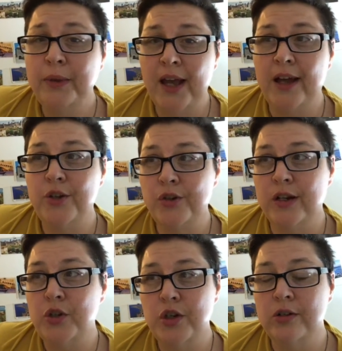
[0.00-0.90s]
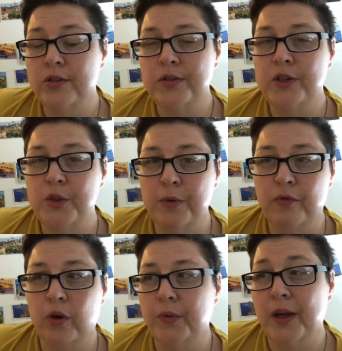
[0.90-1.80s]
had transgender students
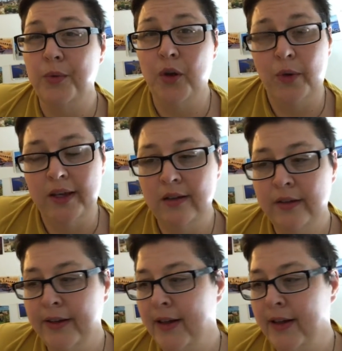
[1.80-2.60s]
before without knowing it.